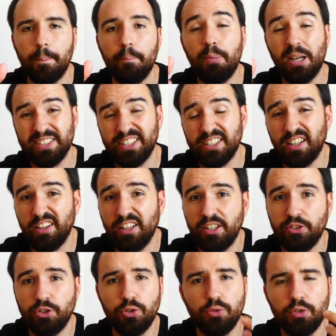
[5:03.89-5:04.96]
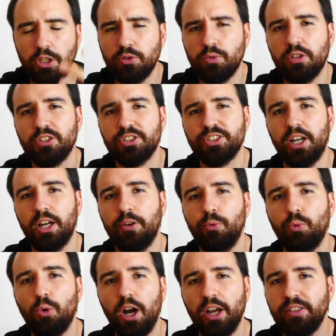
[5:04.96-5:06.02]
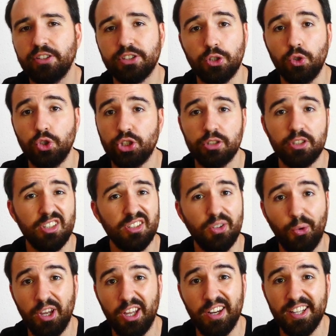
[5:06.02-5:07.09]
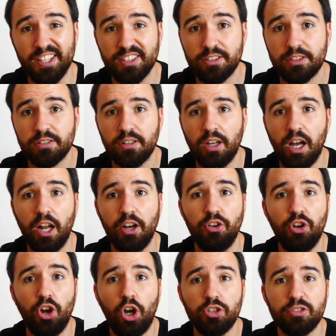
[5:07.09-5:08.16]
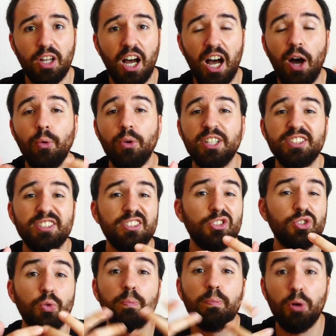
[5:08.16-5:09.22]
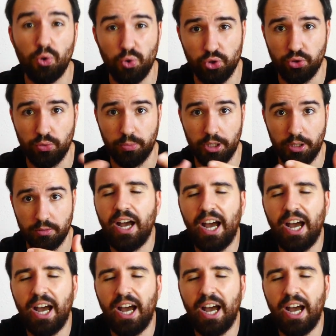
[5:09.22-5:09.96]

Basically, you need to understand why the solution is the way it is and not how it's supposed to be.